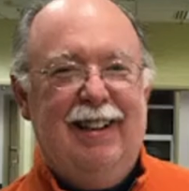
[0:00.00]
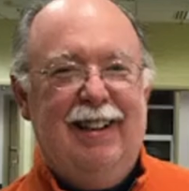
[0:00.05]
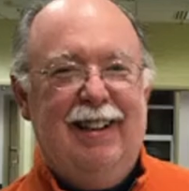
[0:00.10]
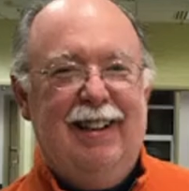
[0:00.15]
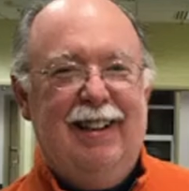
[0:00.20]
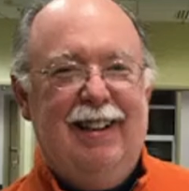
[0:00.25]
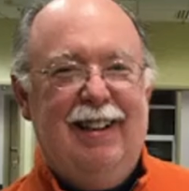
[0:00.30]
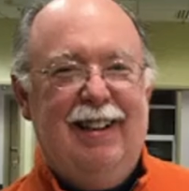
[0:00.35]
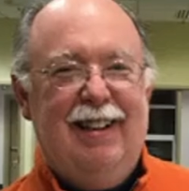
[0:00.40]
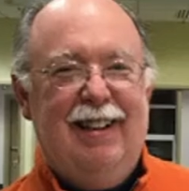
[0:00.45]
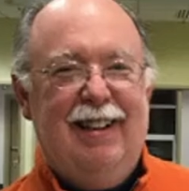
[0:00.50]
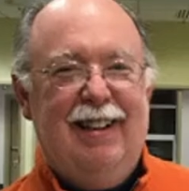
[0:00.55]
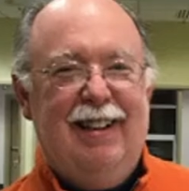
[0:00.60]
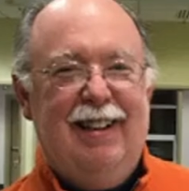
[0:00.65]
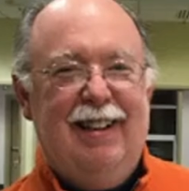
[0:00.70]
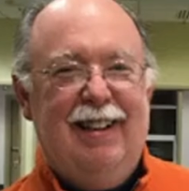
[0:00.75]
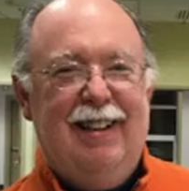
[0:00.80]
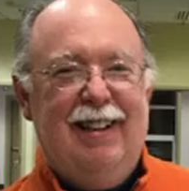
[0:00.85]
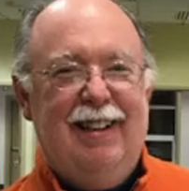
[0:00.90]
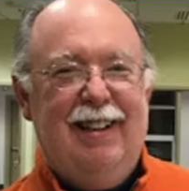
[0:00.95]

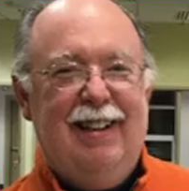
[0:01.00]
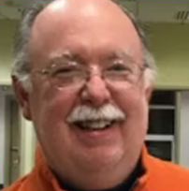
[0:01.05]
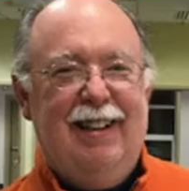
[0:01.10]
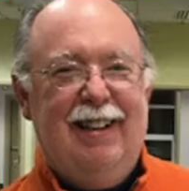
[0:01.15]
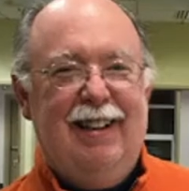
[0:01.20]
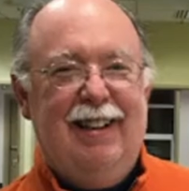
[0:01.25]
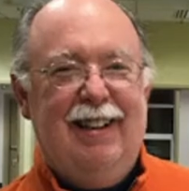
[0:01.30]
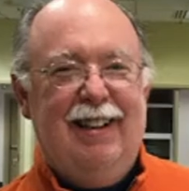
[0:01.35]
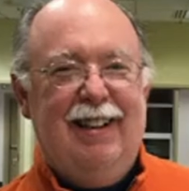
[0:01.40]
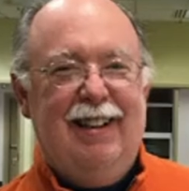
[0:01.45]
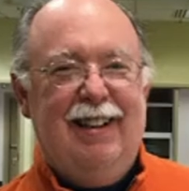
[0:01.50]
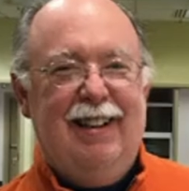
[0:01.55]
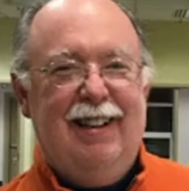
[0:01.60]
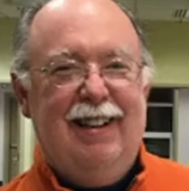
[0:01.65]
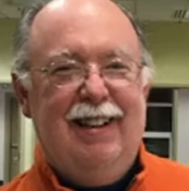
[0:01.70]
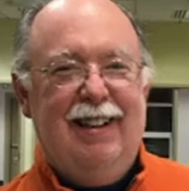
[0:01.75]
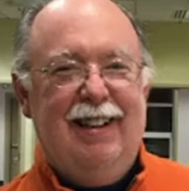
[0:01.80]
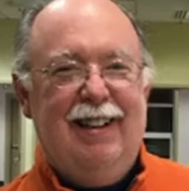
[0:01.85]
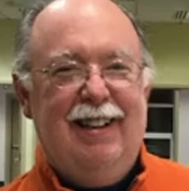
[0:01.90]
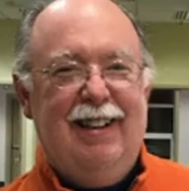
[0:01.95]

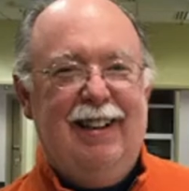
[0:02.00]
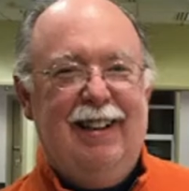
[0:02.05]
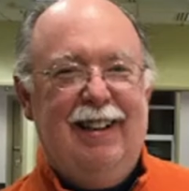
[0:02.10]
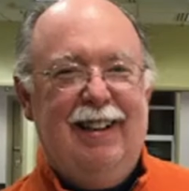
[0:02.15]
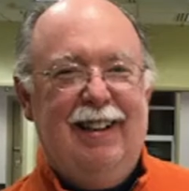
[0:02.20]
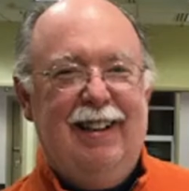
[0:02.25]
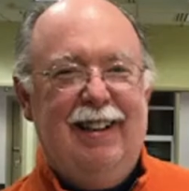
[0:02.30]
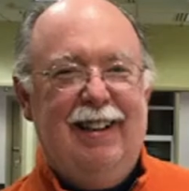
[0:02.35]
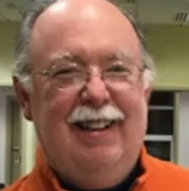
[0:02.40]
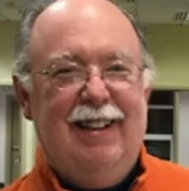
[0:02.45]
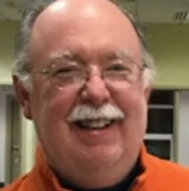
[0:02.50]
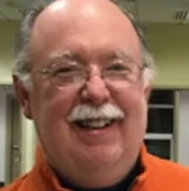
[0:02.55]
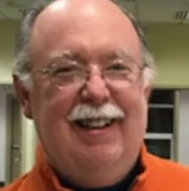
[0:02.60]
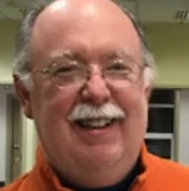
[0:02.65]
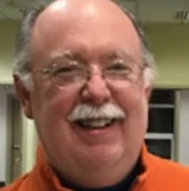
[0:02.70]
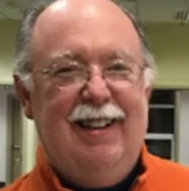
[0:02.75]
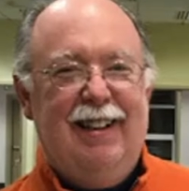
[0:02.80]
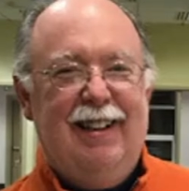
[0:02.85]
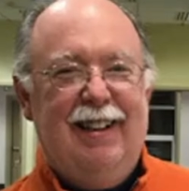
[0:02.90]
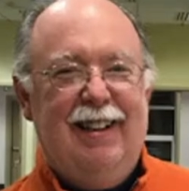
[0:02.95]

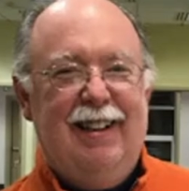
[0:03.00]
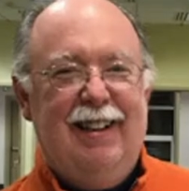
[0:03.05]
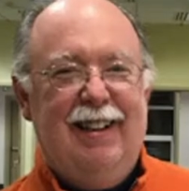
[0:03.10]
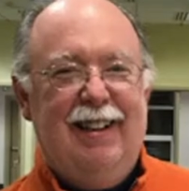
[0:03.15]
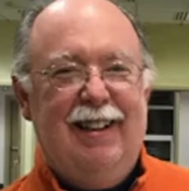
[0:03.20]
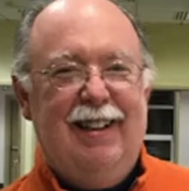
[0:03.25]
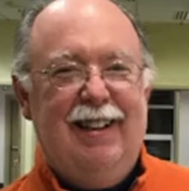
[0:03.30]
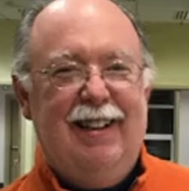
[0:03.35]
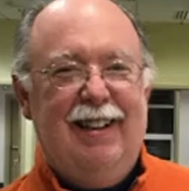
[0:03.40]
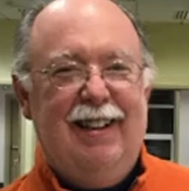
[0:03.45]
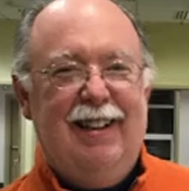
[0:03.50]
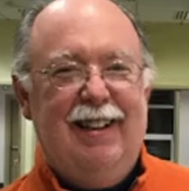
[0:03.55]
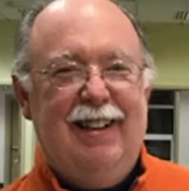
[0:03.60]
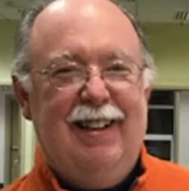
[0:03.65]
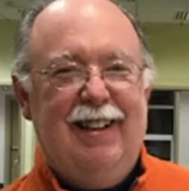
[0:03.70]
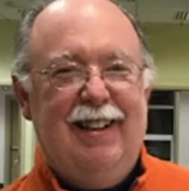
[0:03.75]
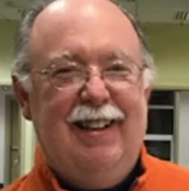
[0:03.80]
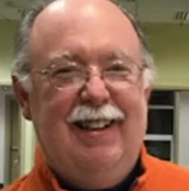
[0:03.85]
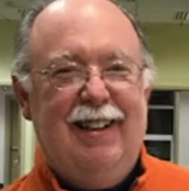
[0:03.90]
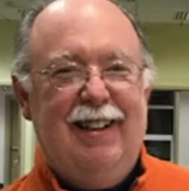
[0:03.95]

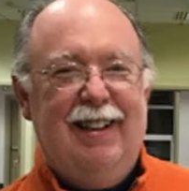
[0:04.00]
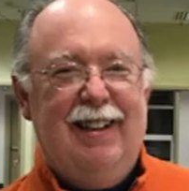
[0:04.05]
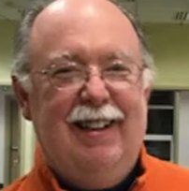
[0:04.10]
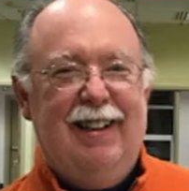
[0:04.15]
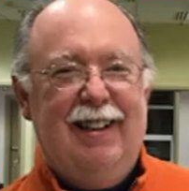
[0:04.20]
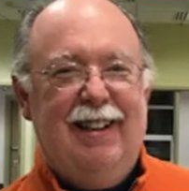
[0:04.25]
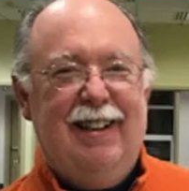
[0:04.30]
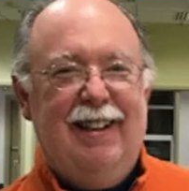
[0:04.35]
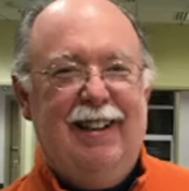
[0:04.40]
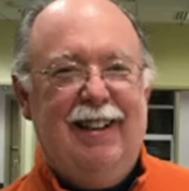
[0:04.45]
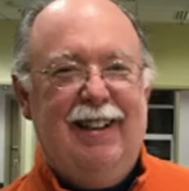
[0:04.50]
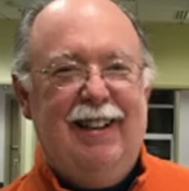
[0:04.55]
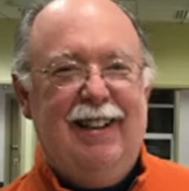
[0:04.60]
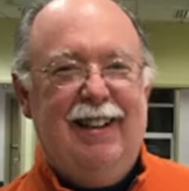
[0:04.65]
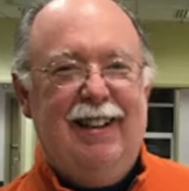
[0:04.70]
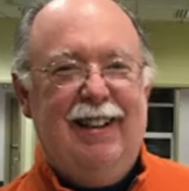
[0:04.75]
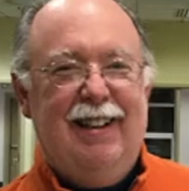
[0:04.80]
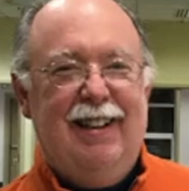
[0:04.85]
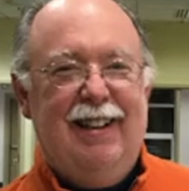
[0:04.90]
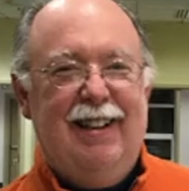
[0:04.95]

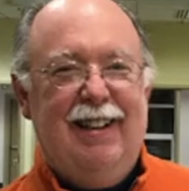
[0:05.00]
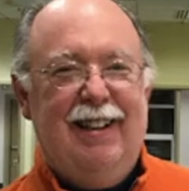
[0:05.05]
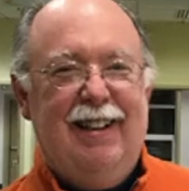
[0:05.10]
(silent)